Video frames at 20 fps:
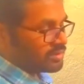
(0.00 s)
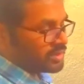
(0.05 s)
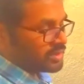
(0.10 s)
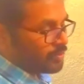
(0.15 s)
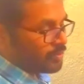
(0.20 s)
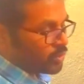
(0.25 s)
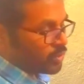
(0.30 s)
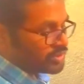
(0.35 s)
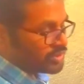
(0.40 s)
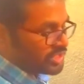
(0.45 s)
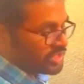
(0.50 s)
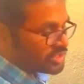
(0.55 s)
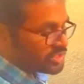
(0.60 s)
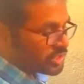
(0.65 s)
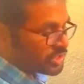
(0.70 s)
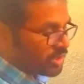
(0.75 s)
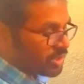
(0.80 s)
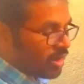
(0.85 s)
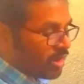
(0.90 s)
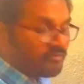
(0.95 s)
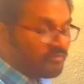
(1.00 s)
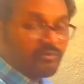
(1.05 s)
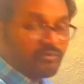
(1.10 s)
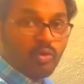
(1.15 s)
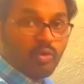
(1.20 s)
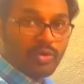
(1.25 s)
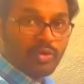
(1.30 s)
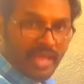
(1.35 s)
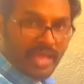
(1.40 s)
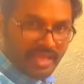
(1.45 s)
the position of
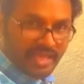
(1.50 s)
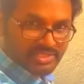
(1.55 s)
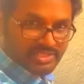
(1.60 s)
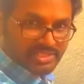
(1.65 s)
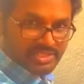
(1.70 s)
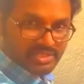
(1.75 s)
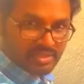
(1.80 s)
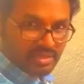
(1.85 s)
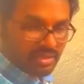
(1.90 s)
O dash